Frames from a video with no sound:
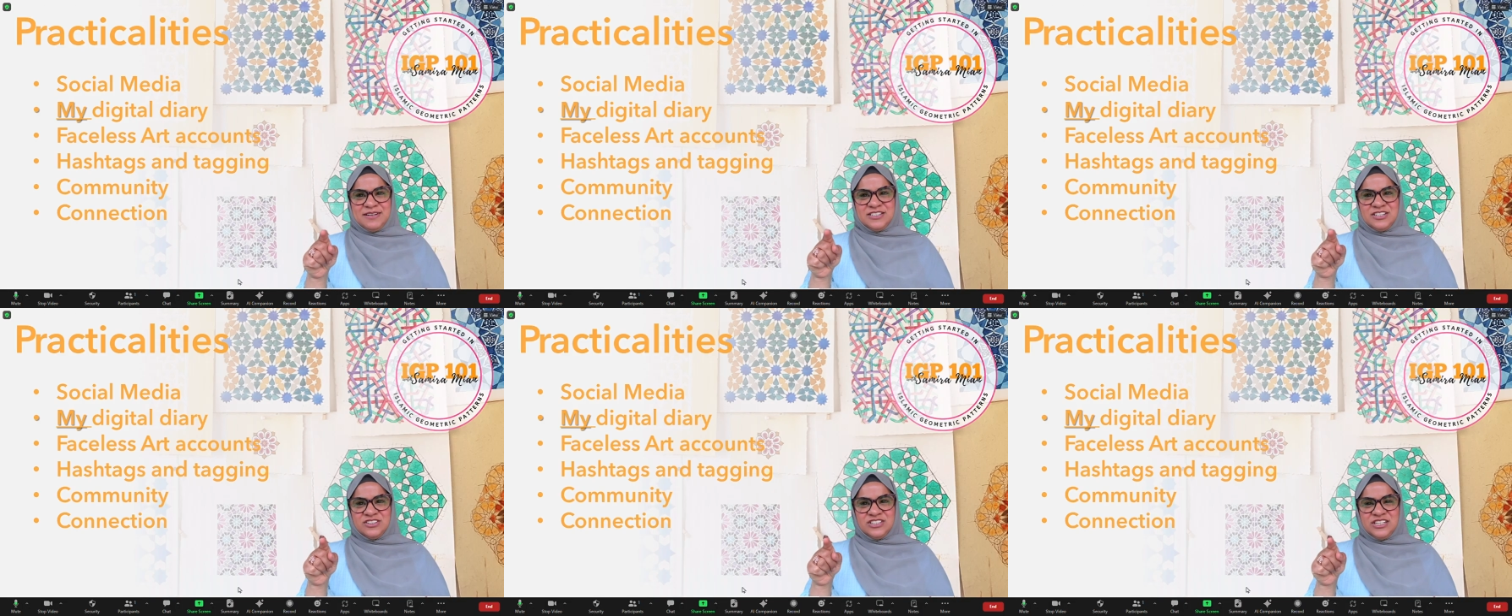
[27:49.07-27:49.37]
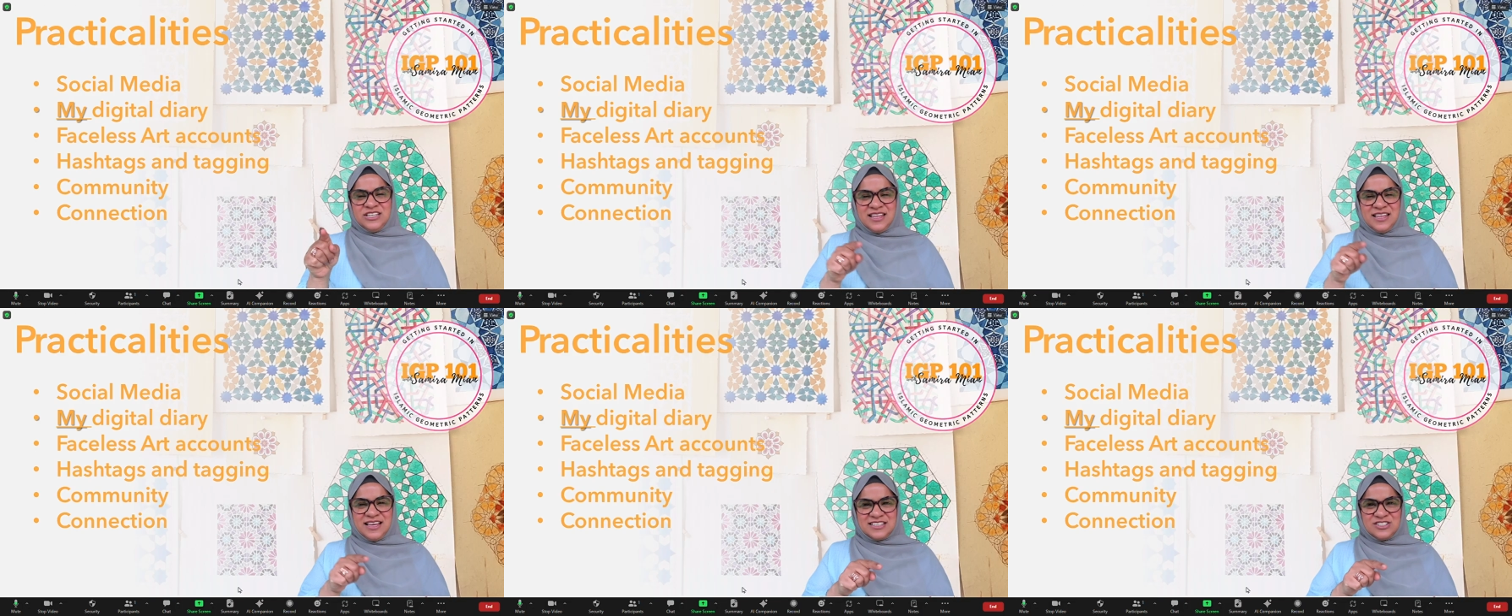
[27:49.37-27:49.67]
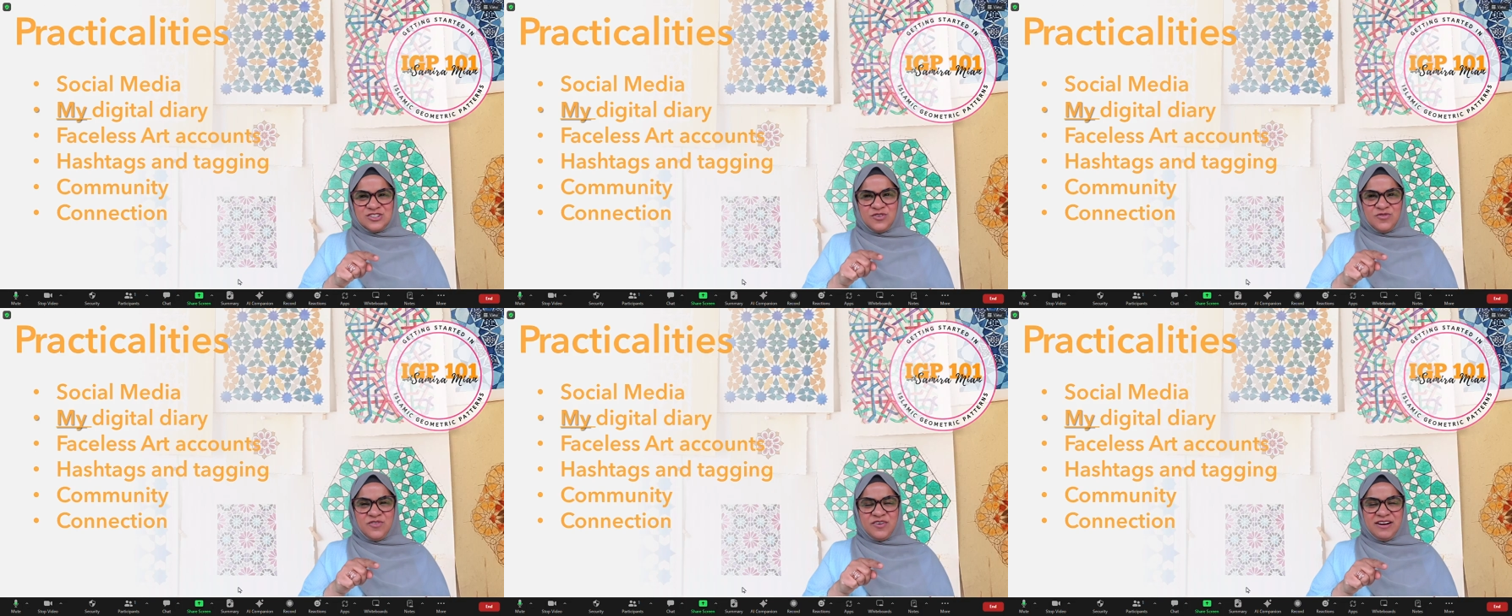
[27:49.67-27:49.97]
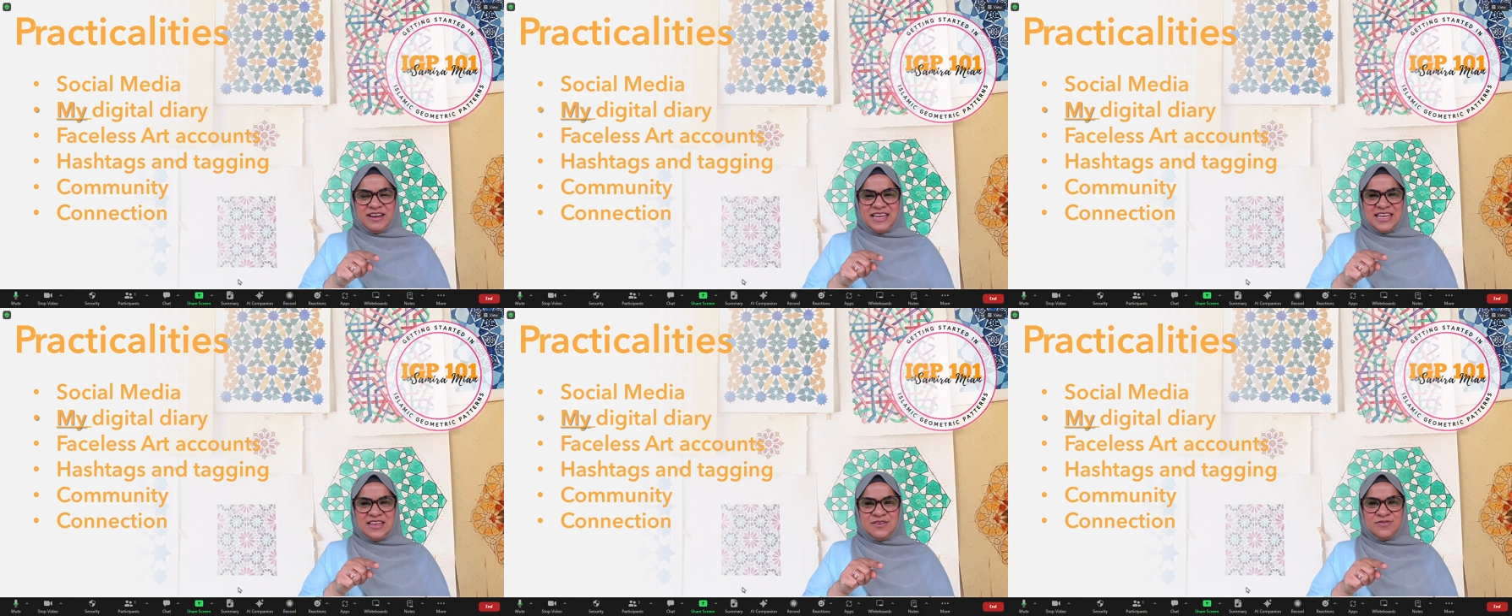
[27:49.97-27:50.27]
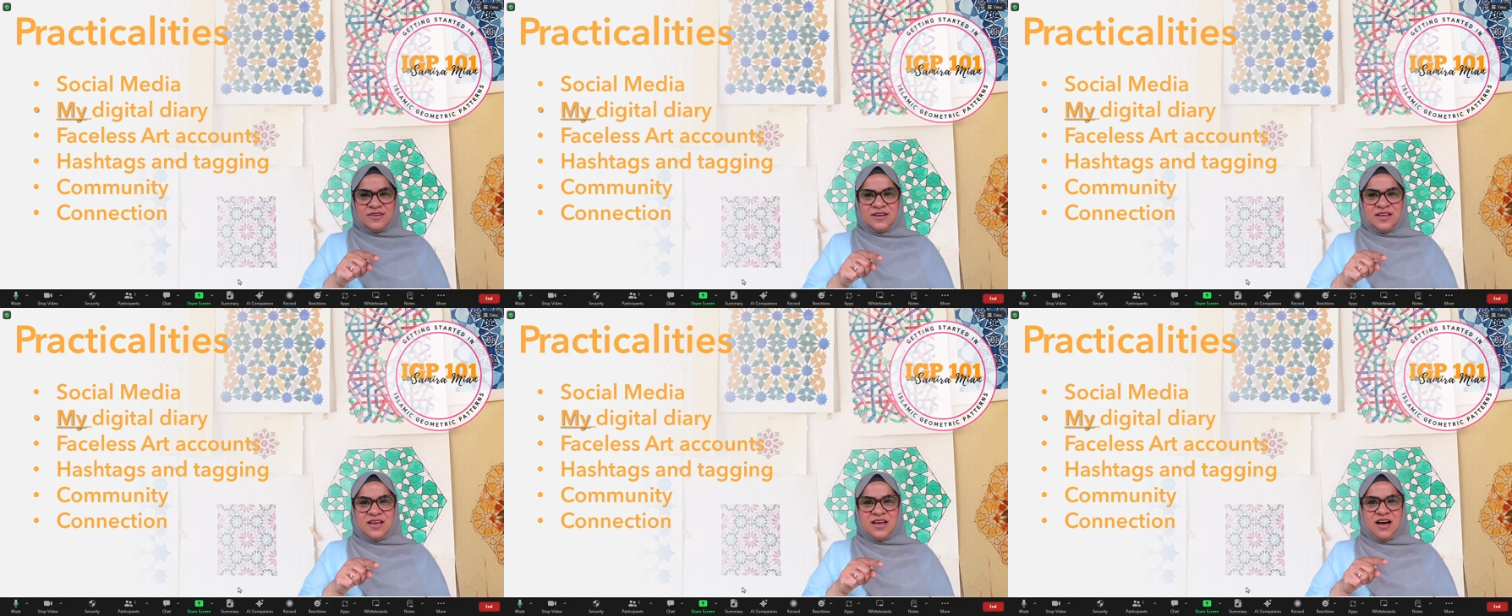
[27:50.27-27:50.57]
you'll say, oh, that line's a
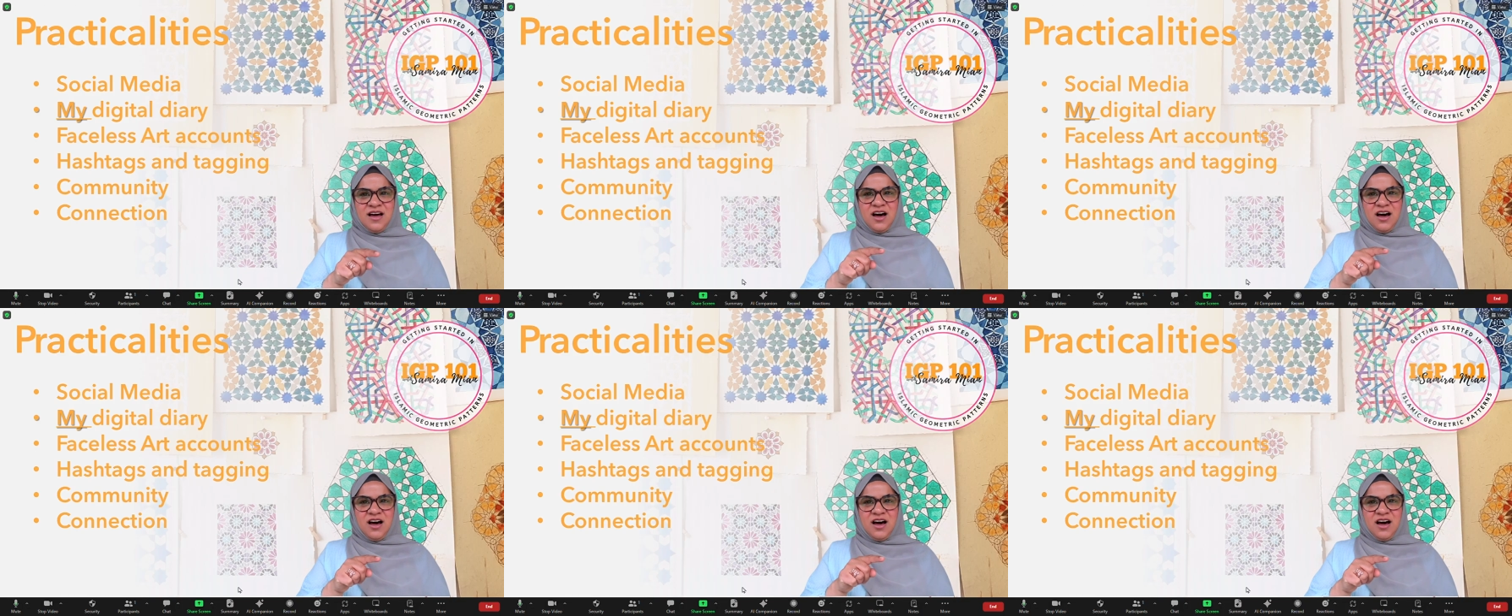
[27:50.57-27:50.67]
bit off,